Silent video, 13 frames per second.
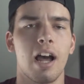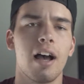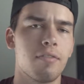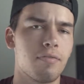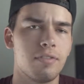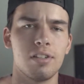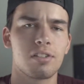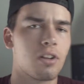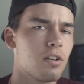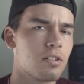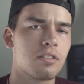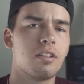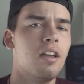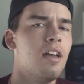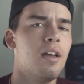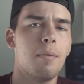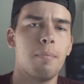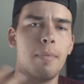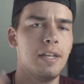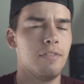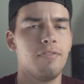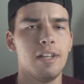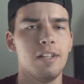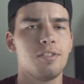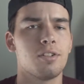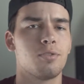I've discussed many
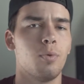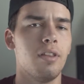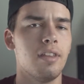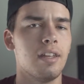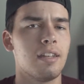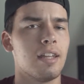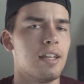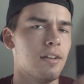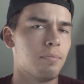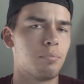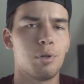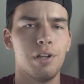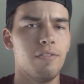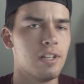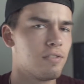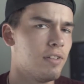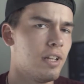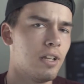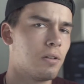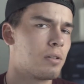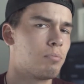features with it in previous videos.